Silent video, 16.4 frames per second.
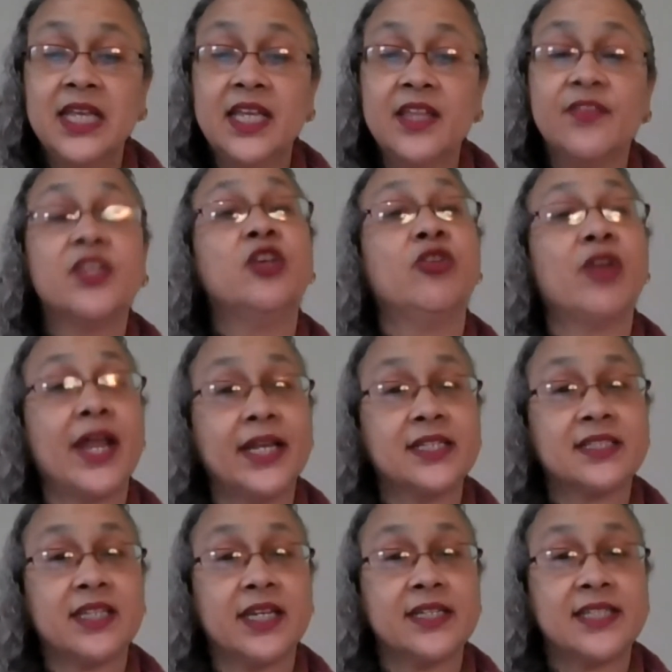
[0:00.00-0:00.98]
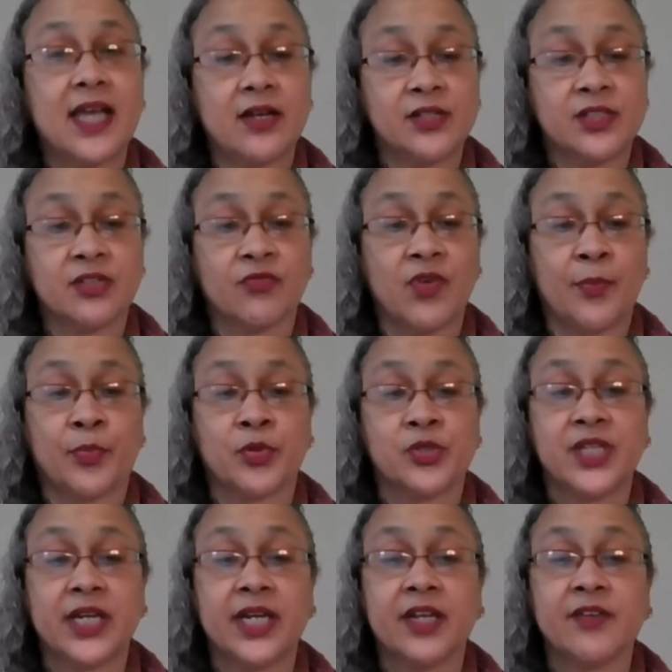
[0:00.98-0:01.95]
in the United States House of
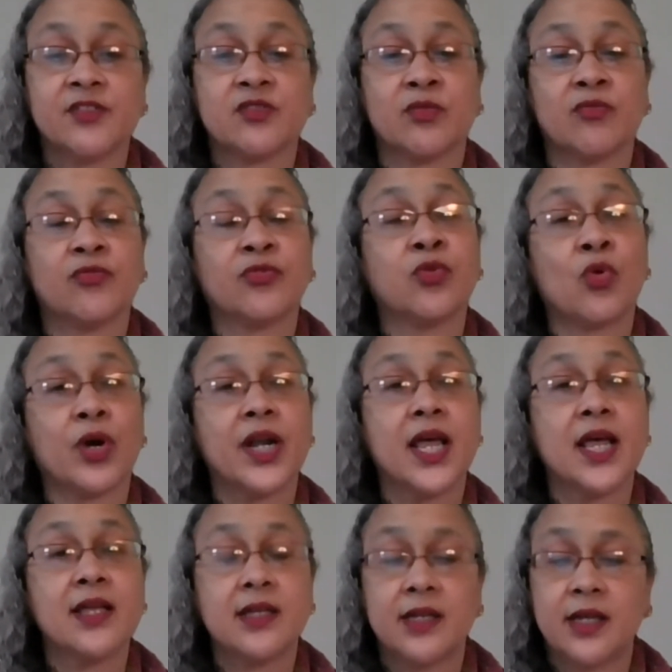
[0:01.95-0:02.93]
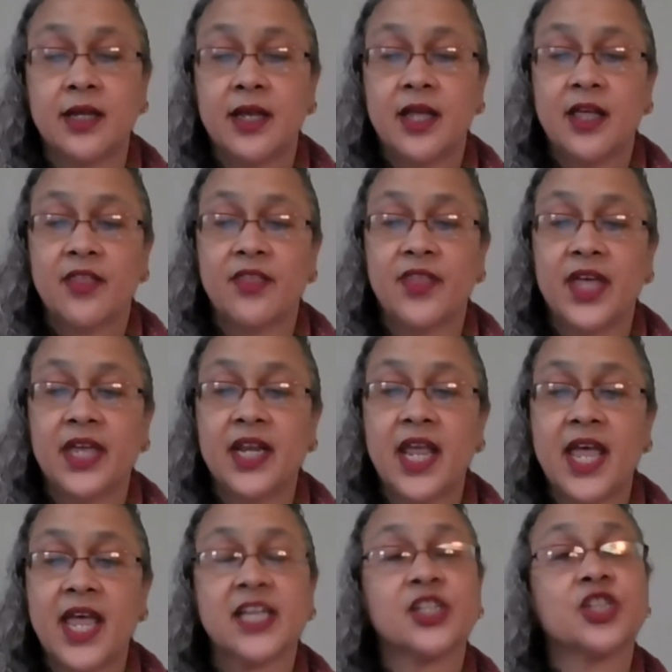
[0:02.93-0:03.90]
Representatives from Florida, then
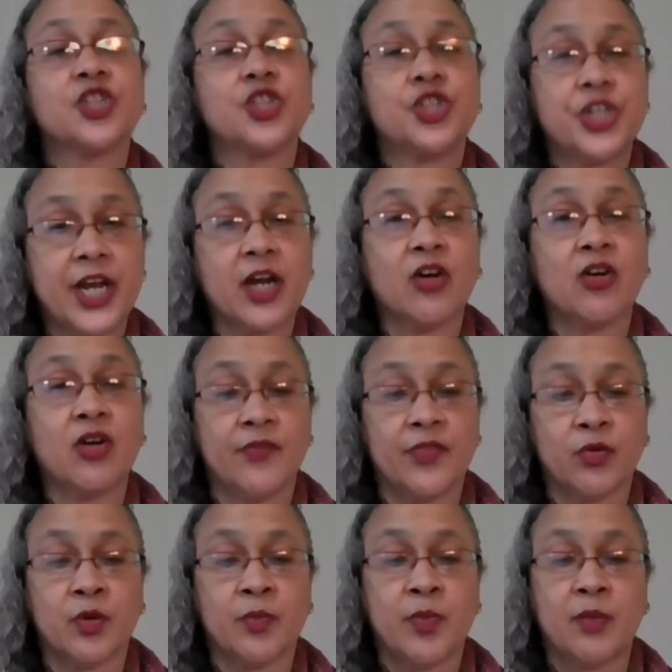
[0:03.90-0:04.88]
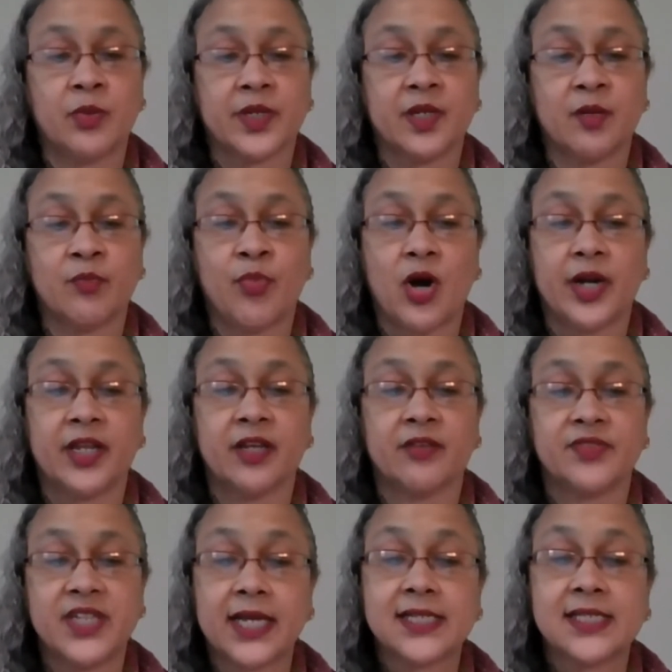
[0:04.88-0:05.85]
as chair of the Republican Party
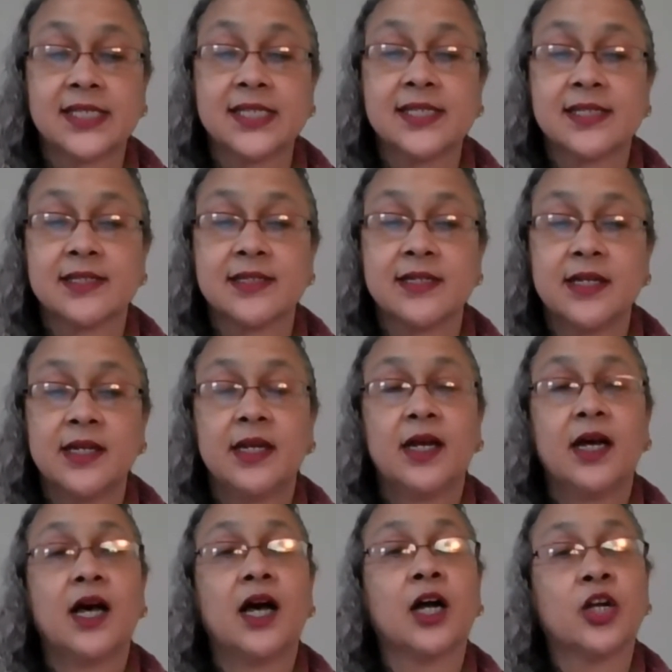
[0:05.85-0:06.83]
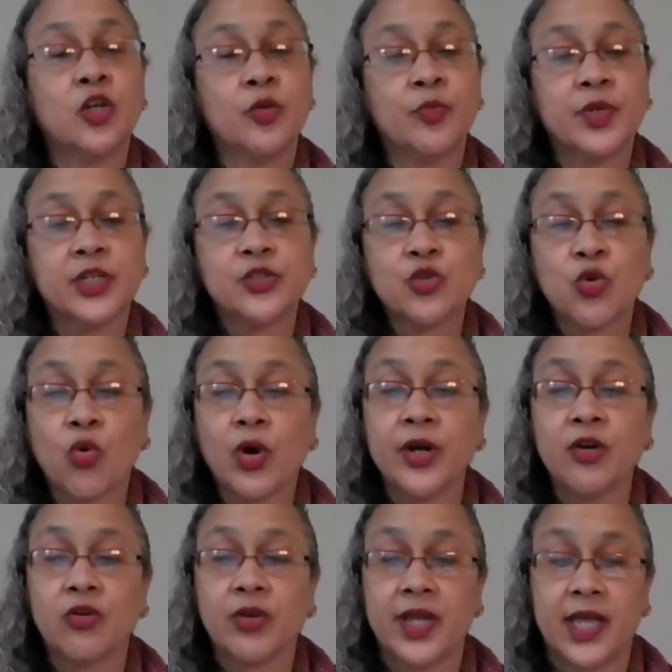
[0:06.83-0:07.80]
of Texas, a
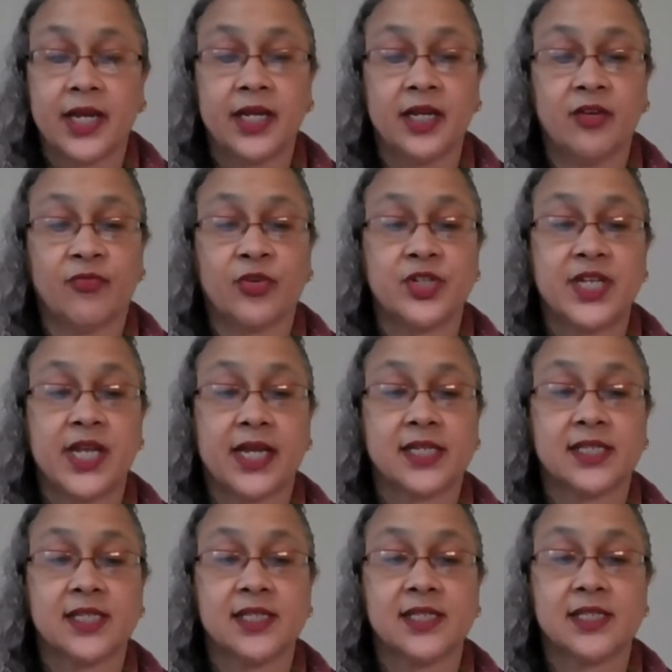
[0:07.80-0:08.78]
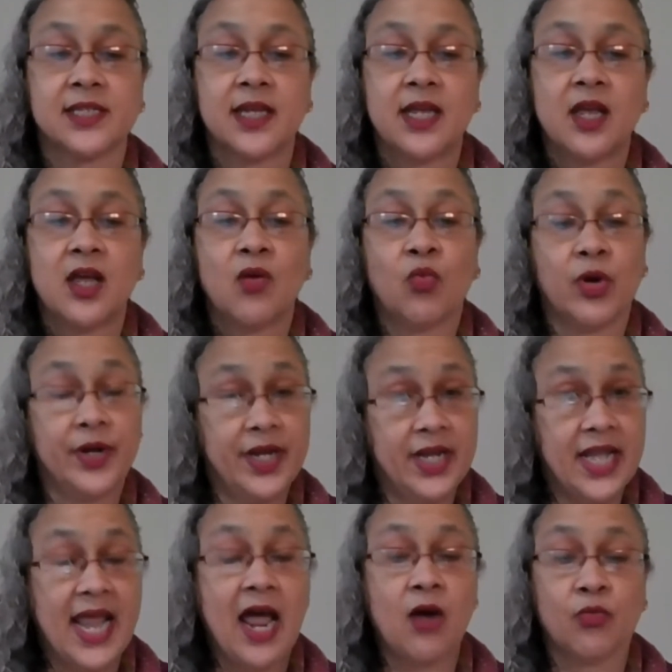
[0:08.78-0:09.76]
gubernatorial candidate for Texas, where
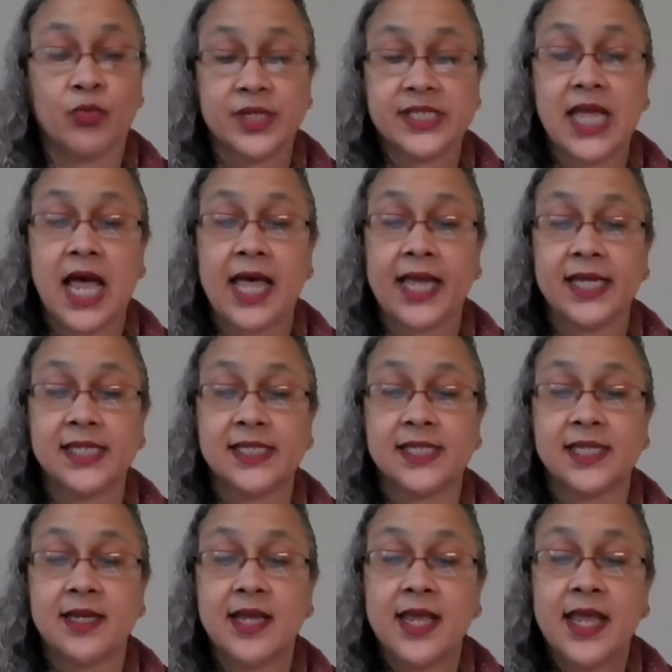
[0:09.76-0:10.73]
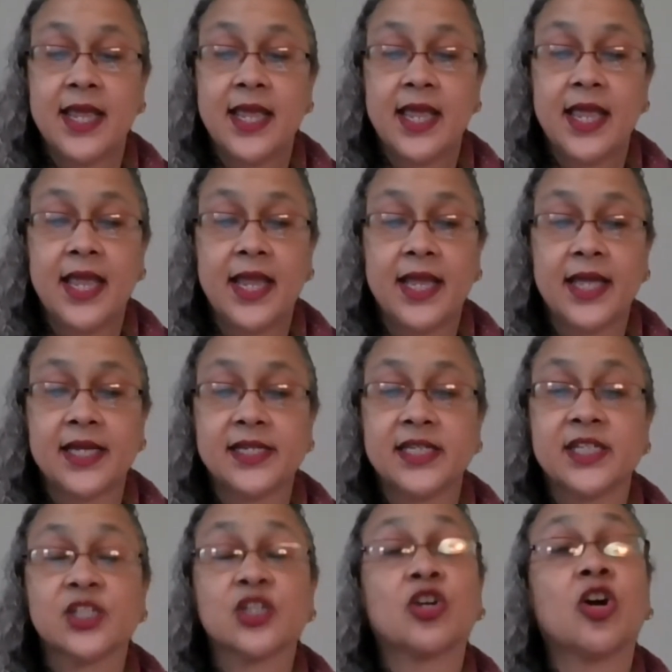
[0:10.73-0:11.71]
he now resides, and
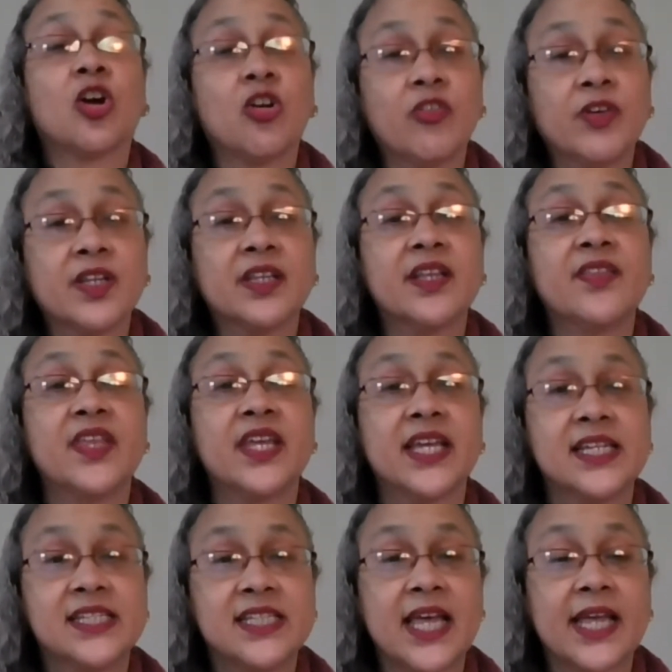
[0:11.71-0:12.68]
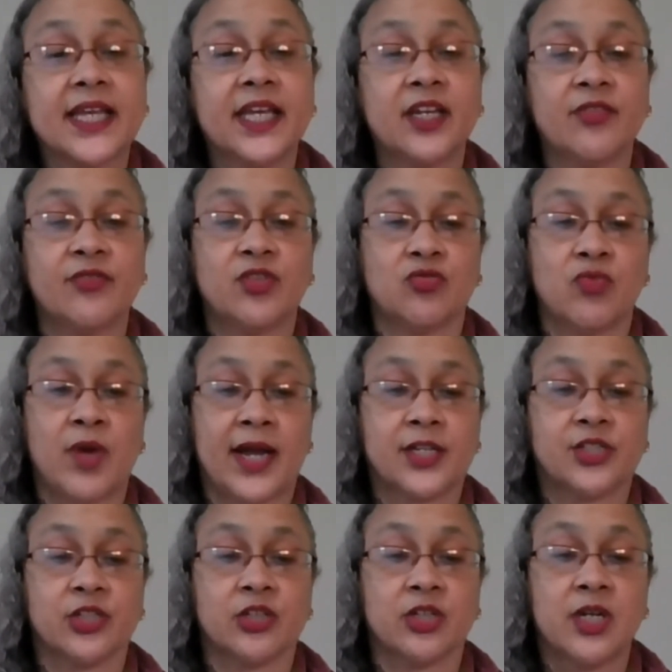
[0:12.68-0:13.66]
is currently the executive
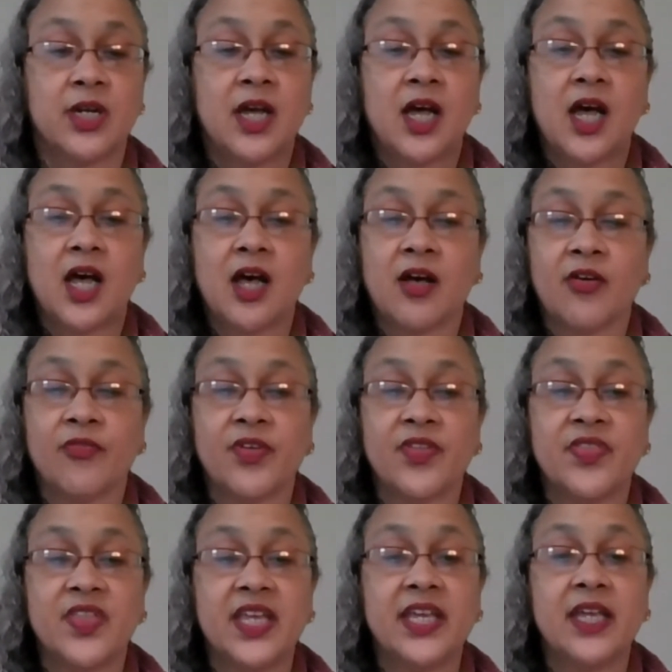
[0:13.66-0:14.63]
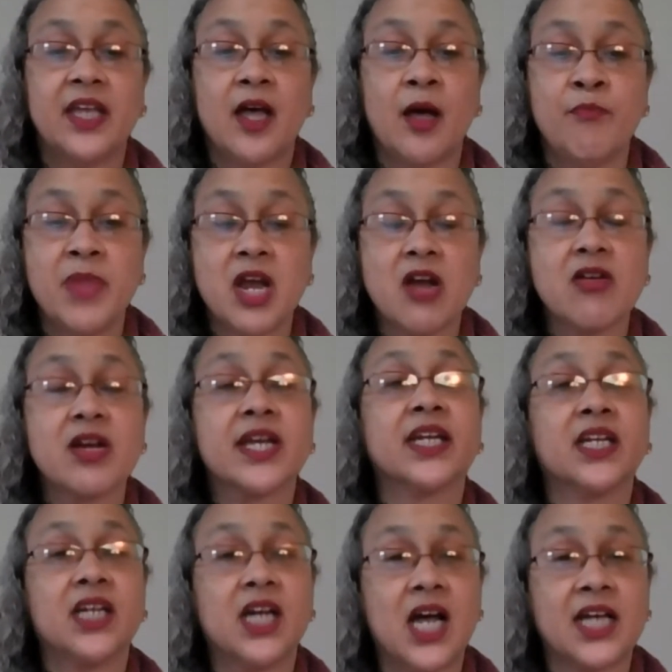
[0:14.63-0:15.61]
director of the
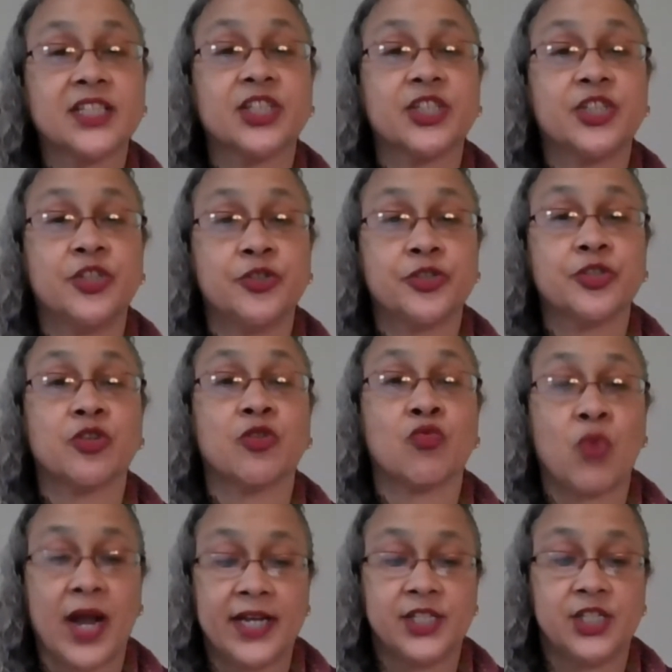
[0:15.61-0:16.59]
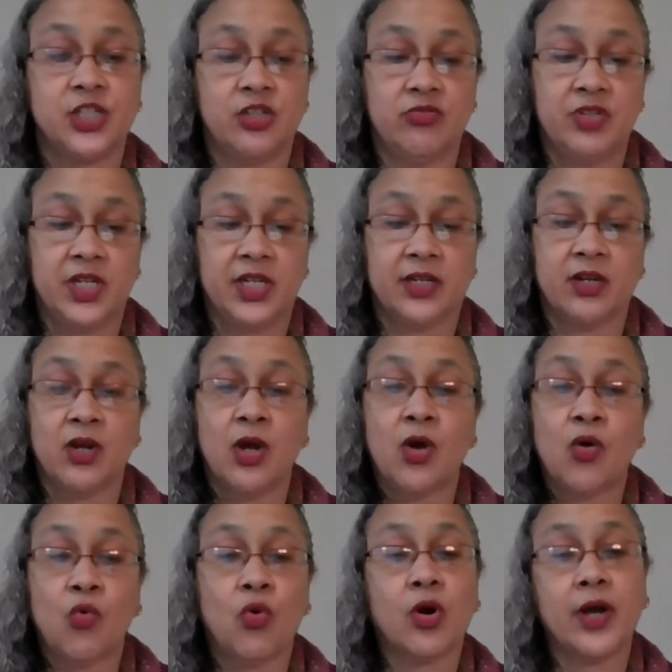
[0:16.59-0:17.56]
American Constitutional Rights Union,
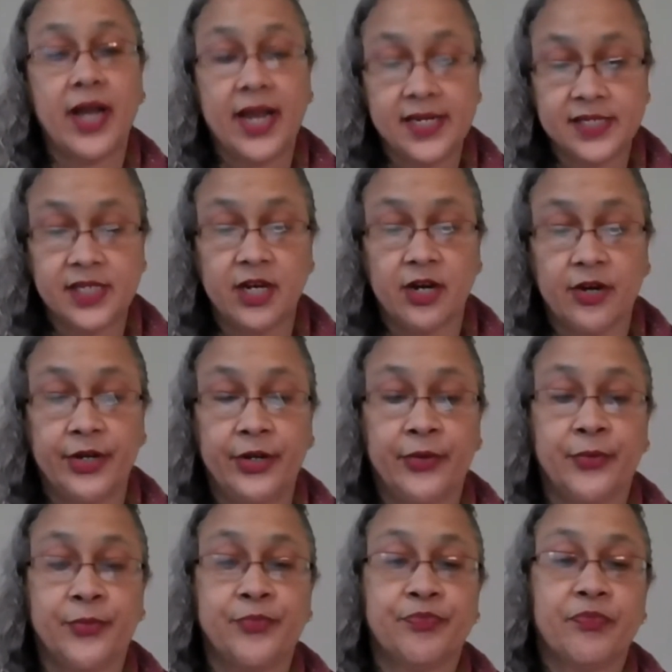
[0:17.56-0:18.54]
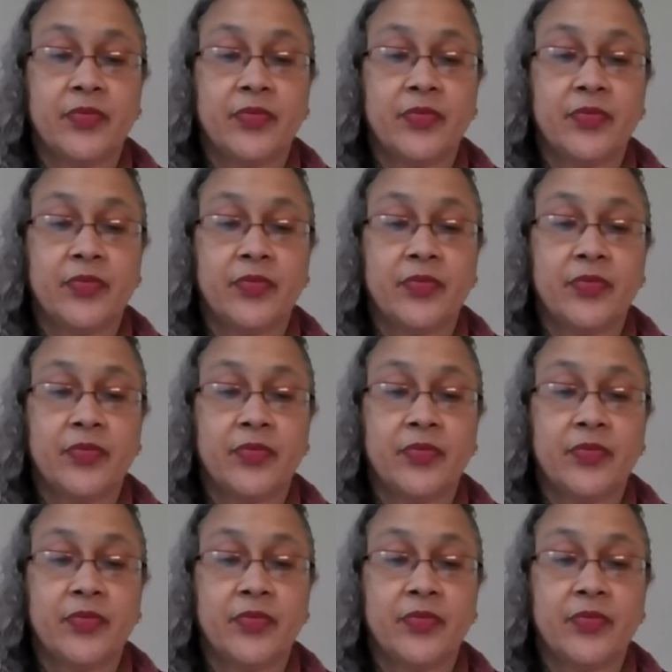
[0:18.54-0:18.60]
or ACRU.